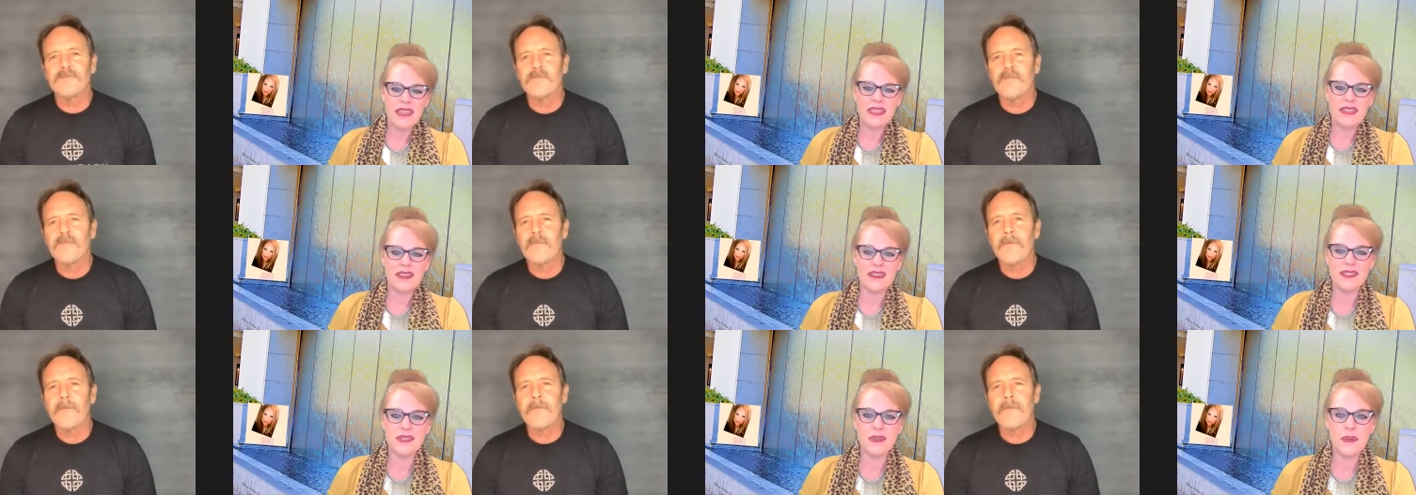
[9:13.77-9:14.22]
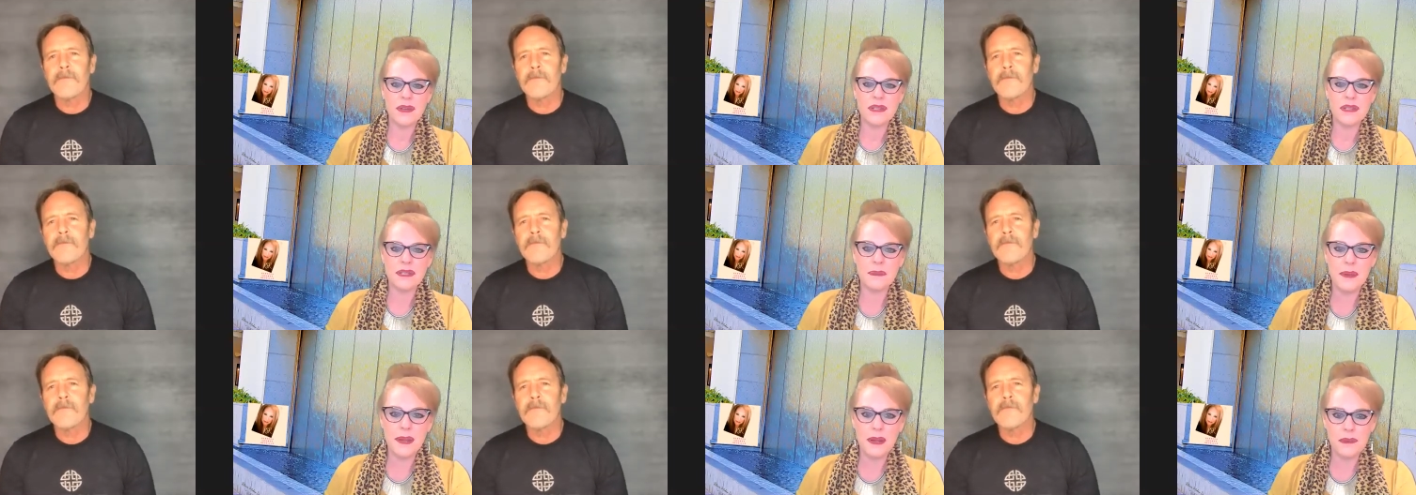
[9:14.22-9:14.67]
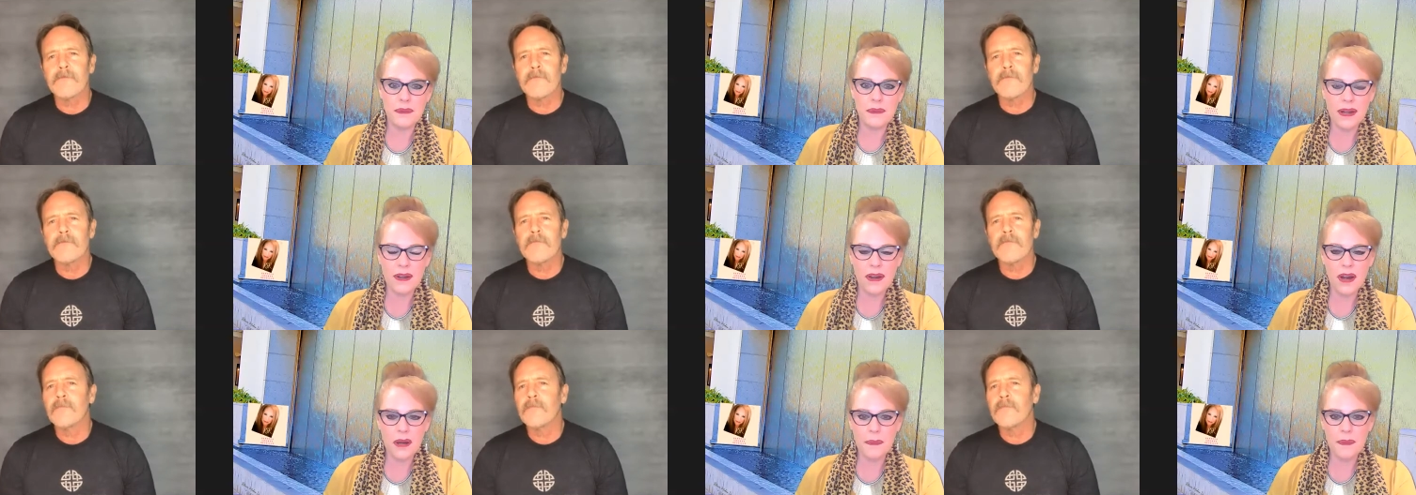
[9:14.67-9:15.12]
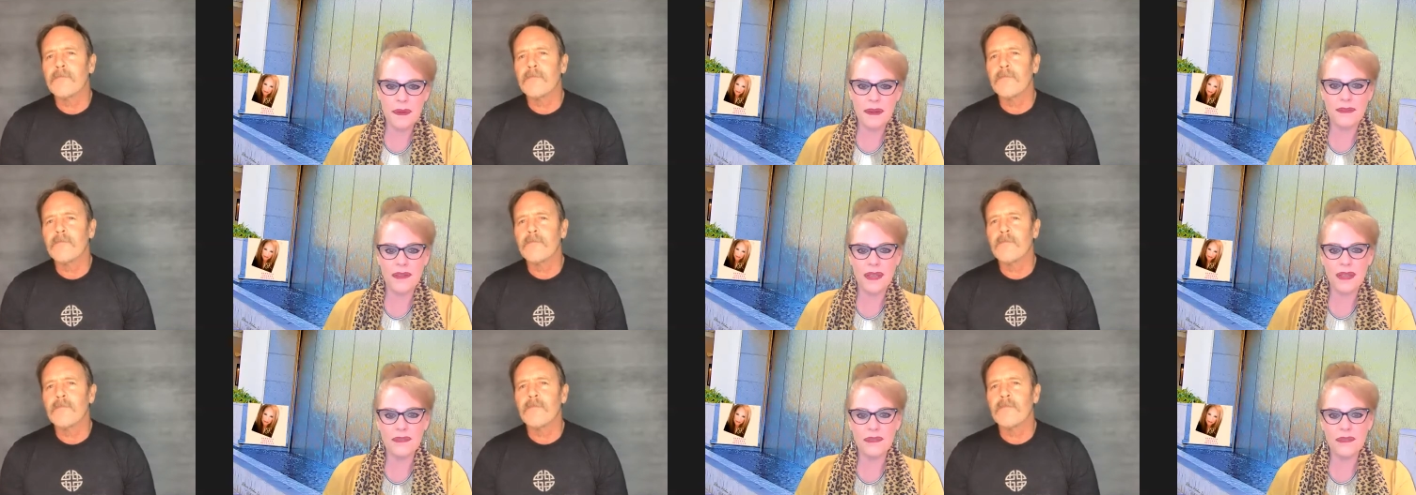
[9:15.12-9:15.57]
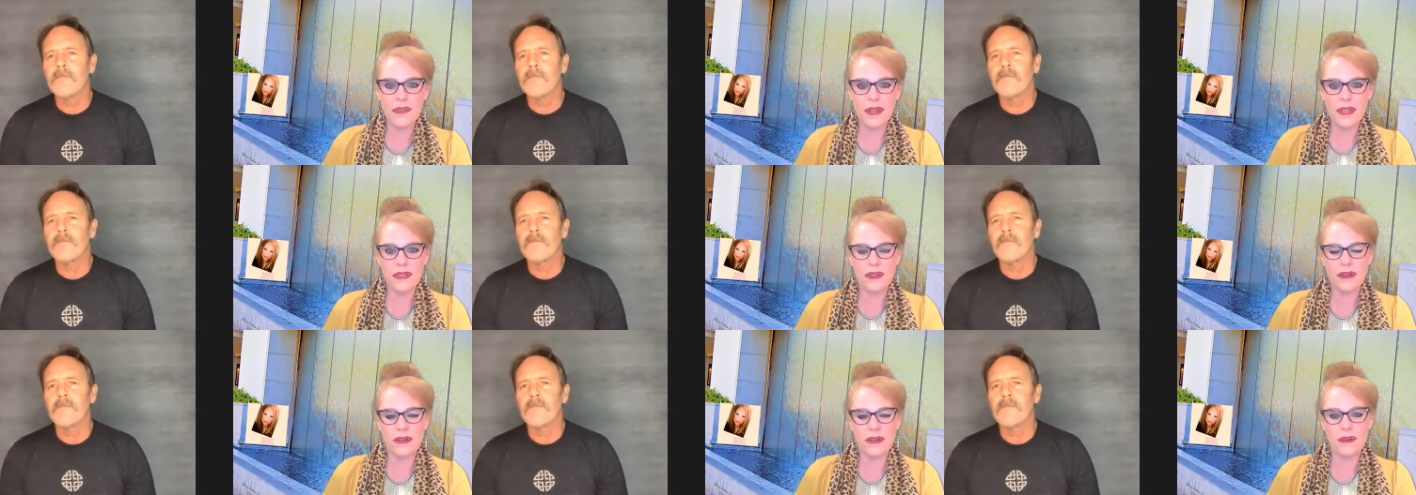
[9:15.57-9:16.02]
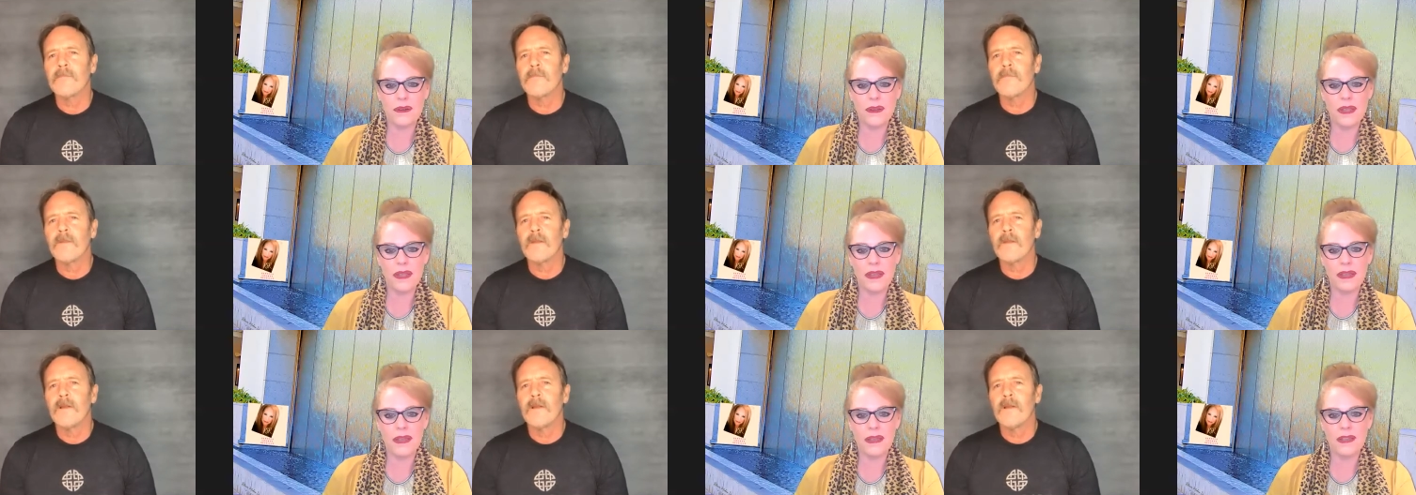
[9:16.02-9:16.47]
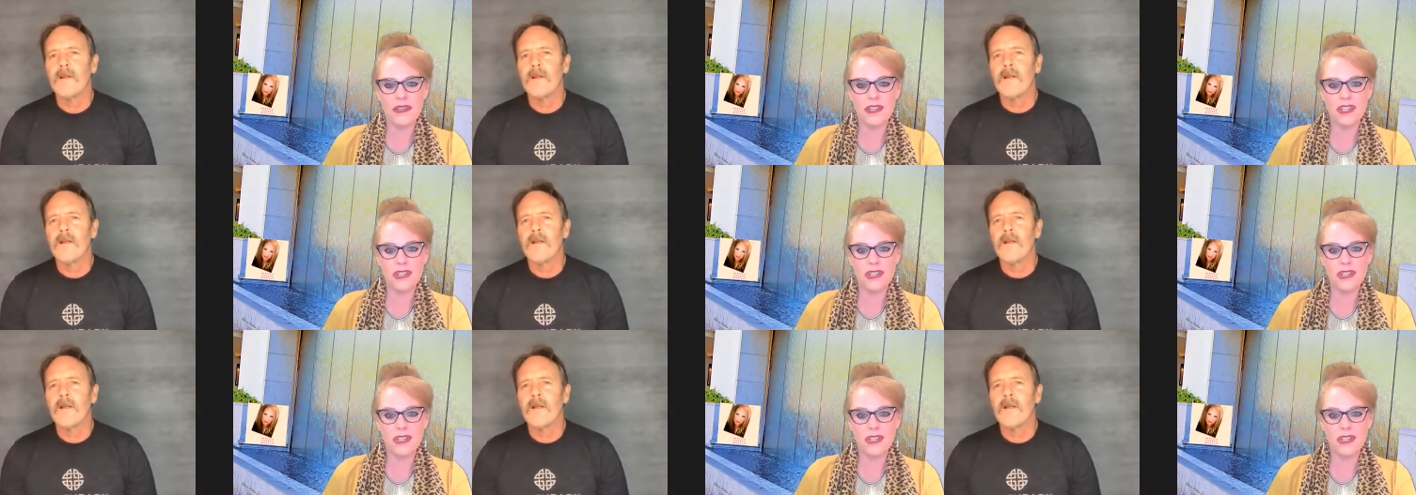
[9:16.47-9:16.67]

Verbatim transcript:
Speaker 1: there's going to be a red carpet event for either uh,